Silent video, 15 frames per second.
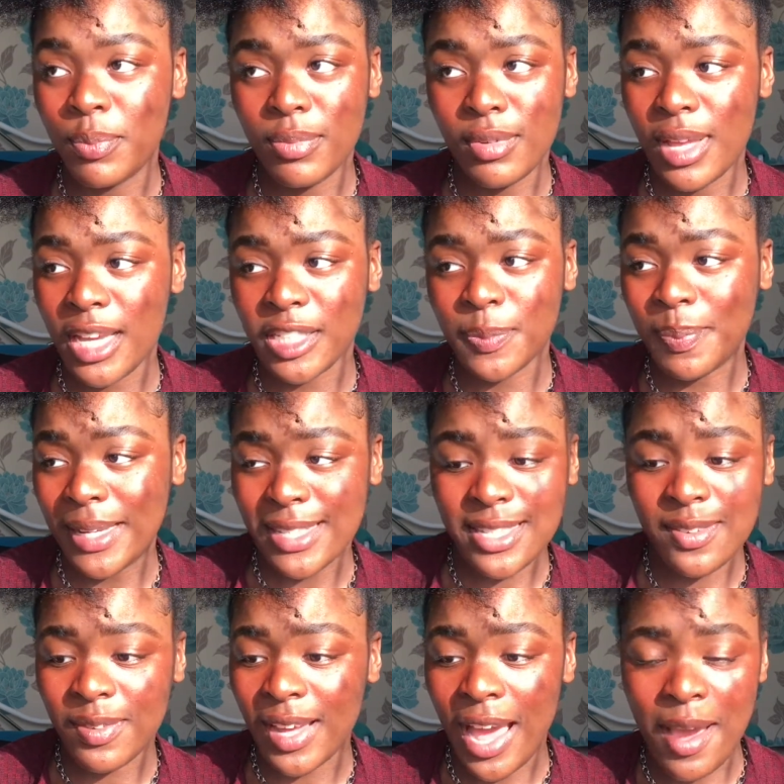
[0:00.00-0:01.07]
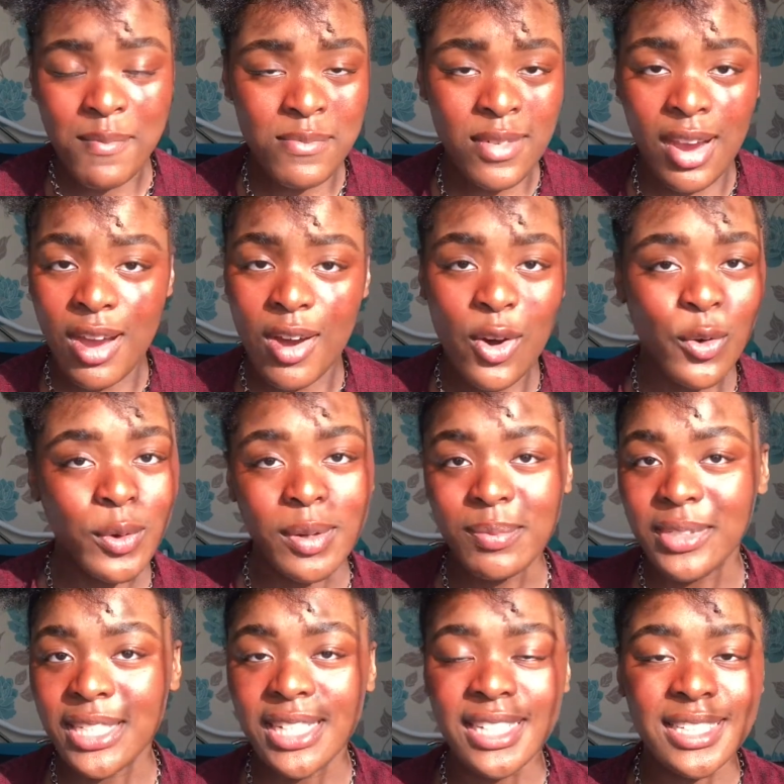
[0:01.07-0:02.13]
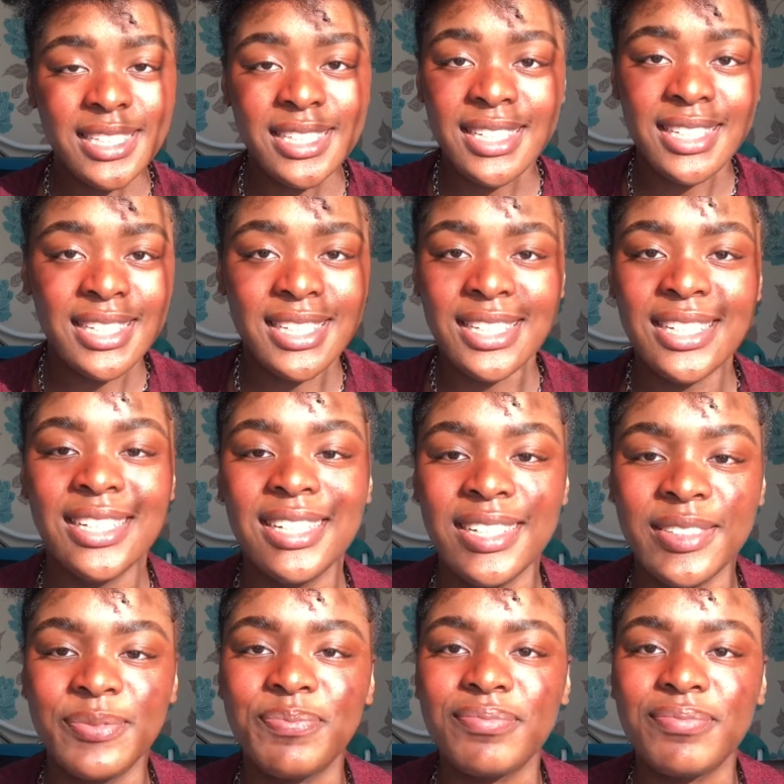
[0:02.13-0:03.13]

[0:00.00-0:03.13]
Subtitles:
expensive camera. OMG.